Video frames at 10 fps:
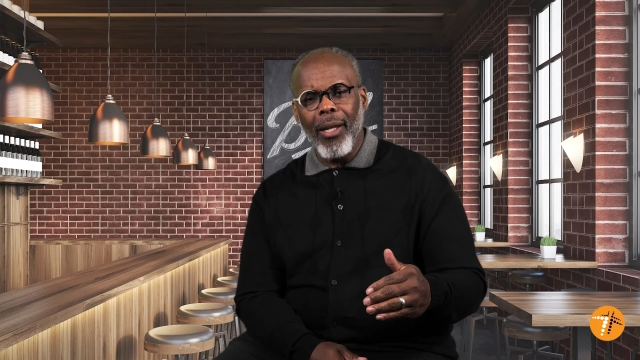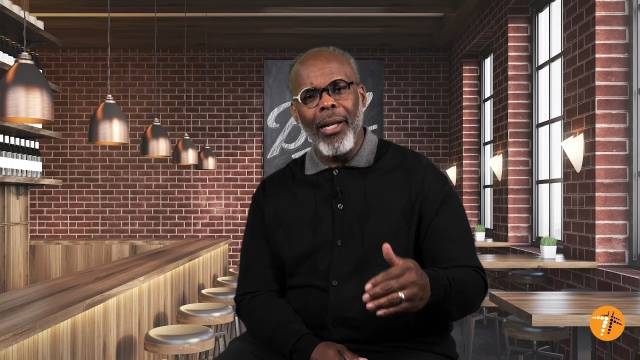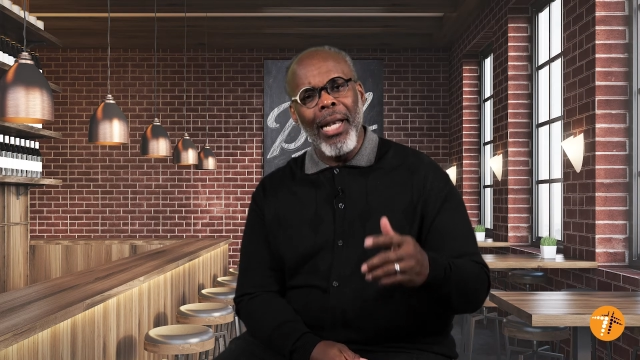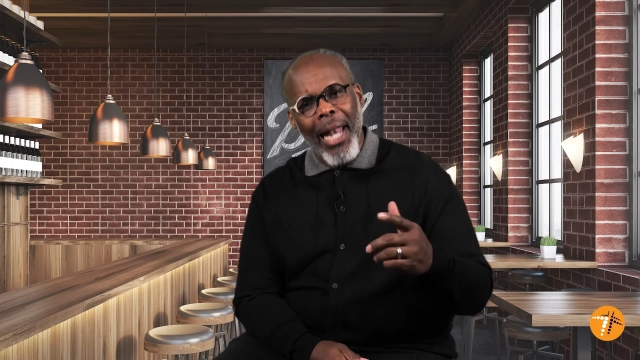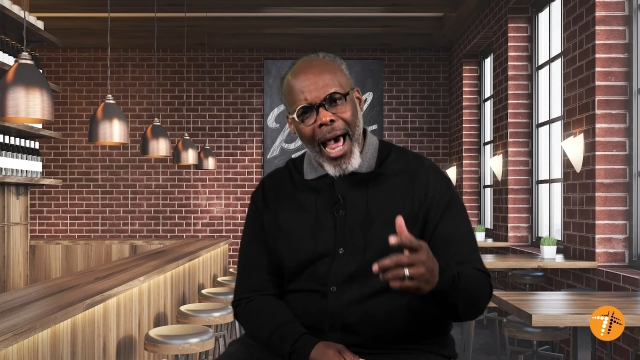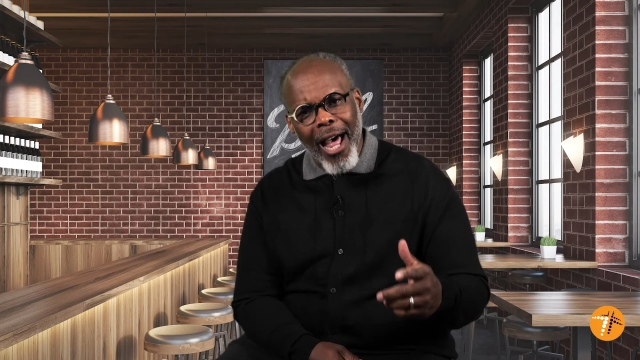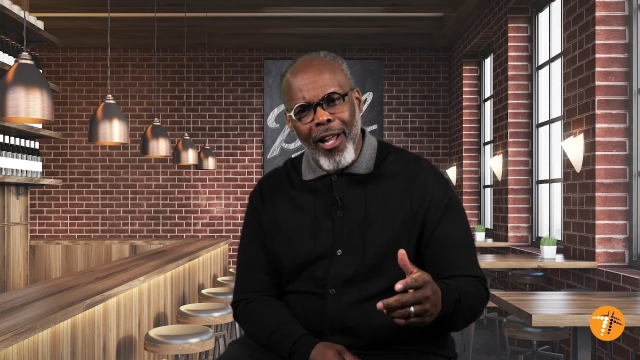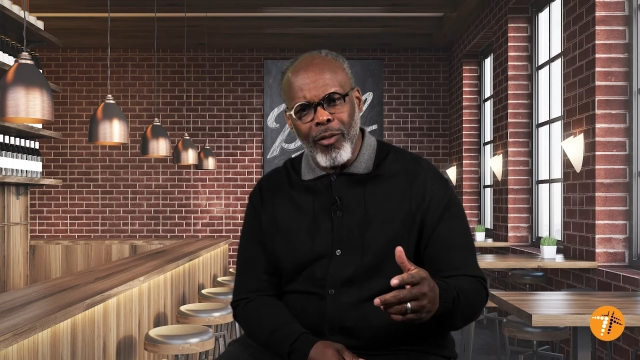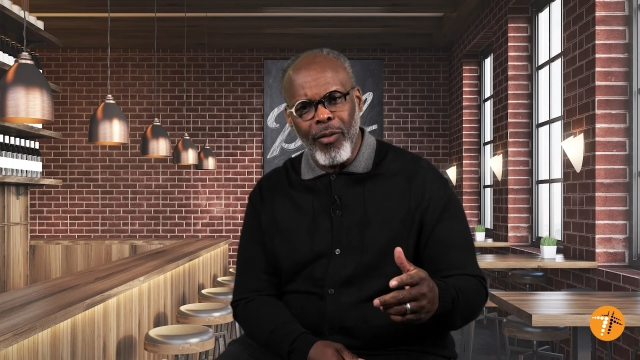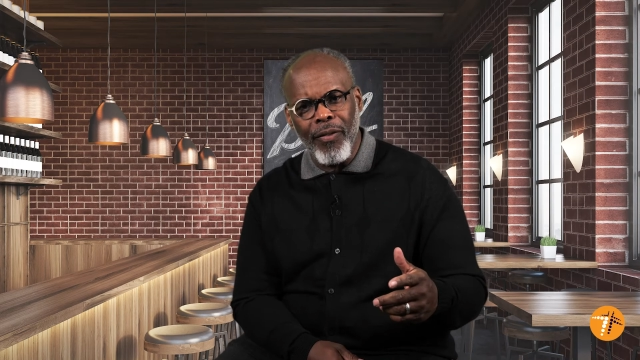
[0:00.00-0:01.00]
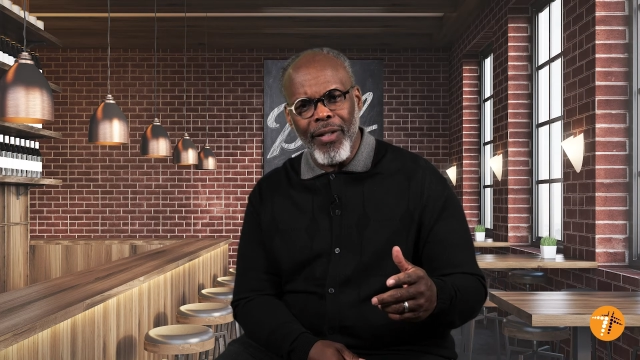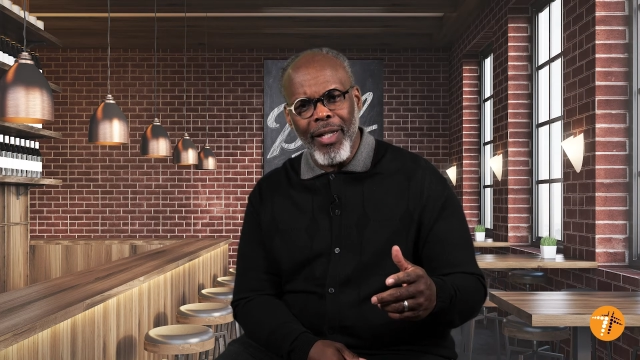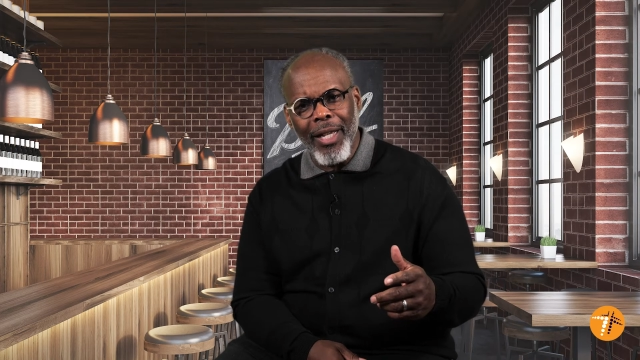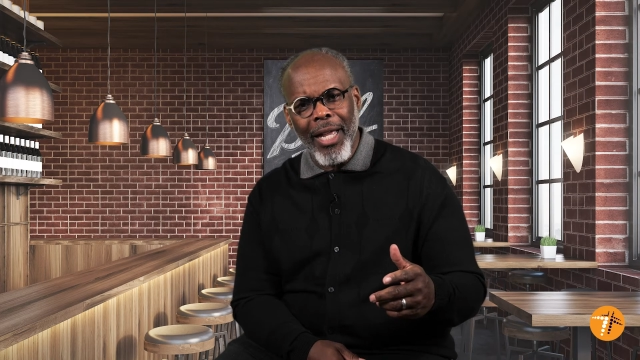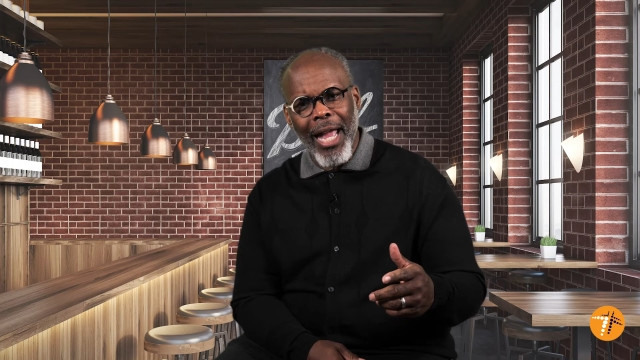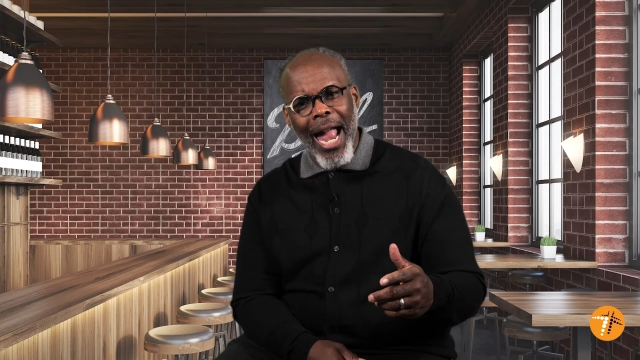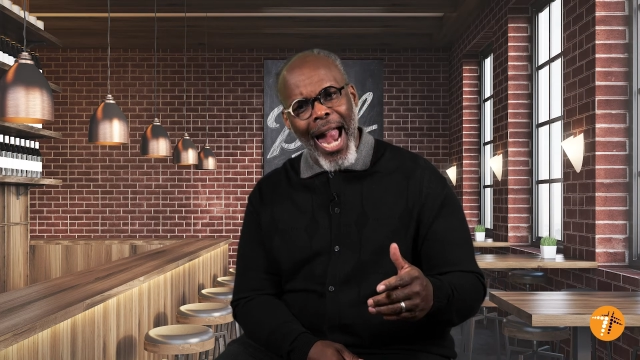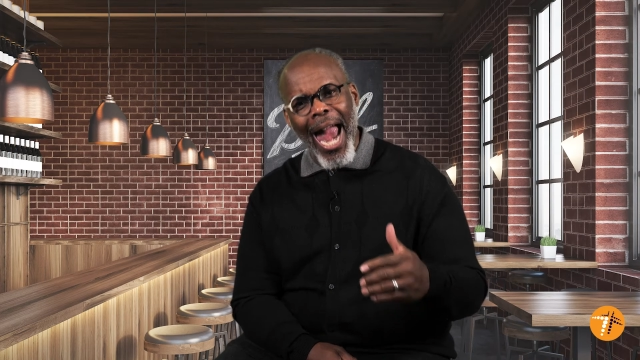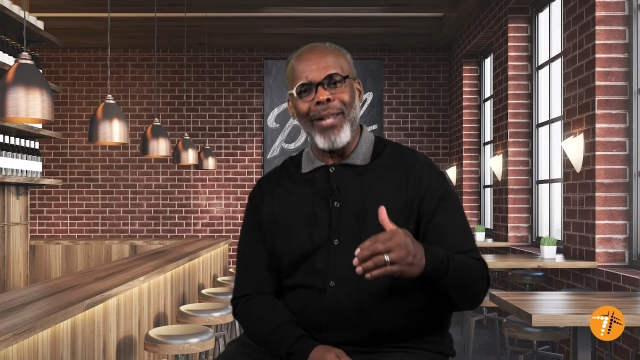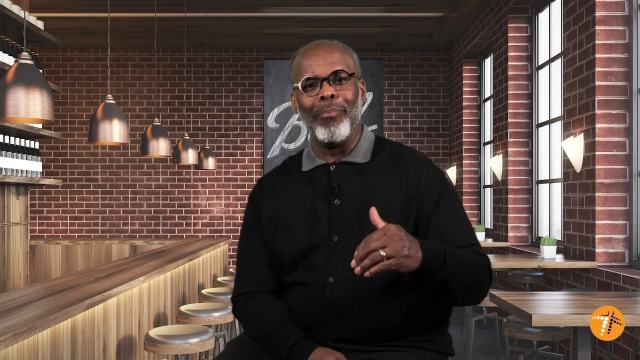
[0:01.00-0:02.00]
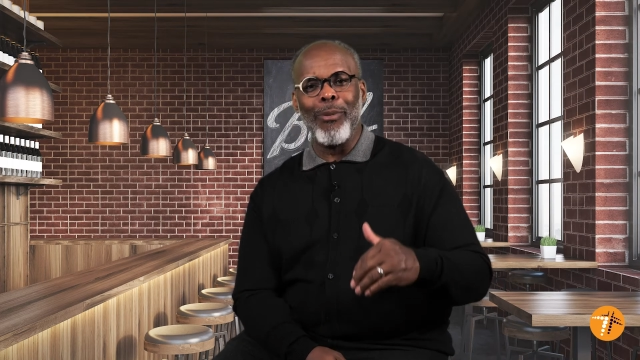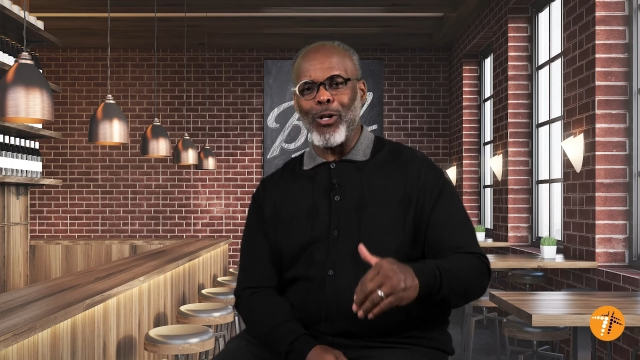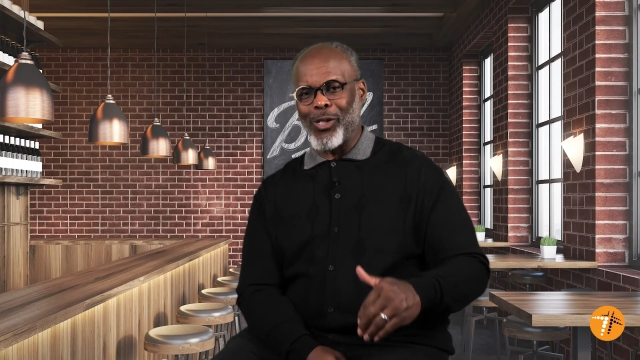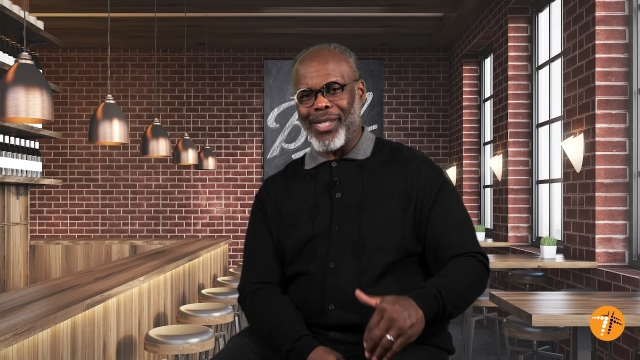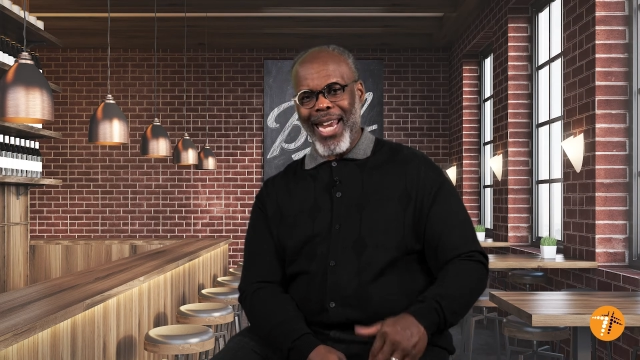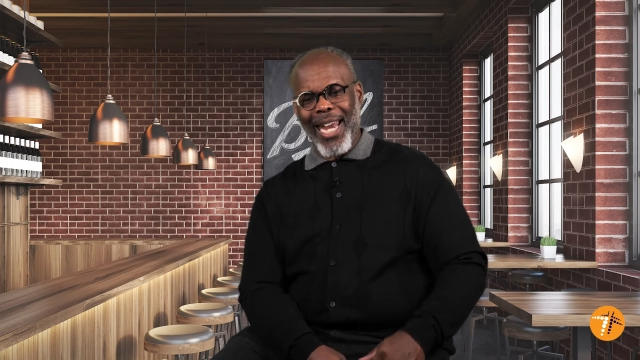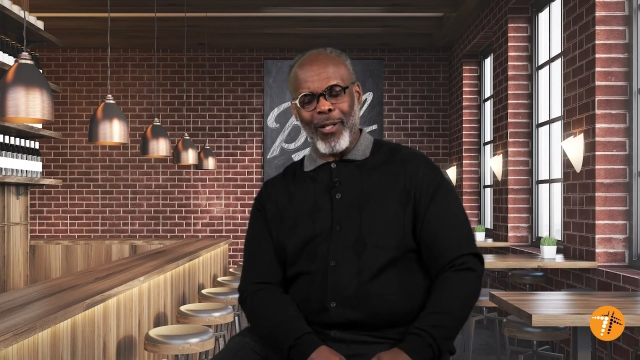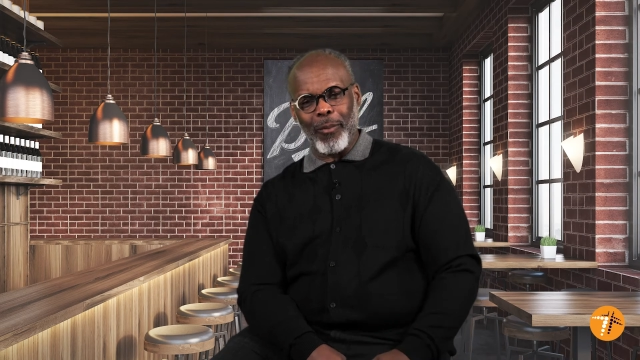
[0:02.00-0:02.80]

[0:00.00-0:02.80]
Love and mercy.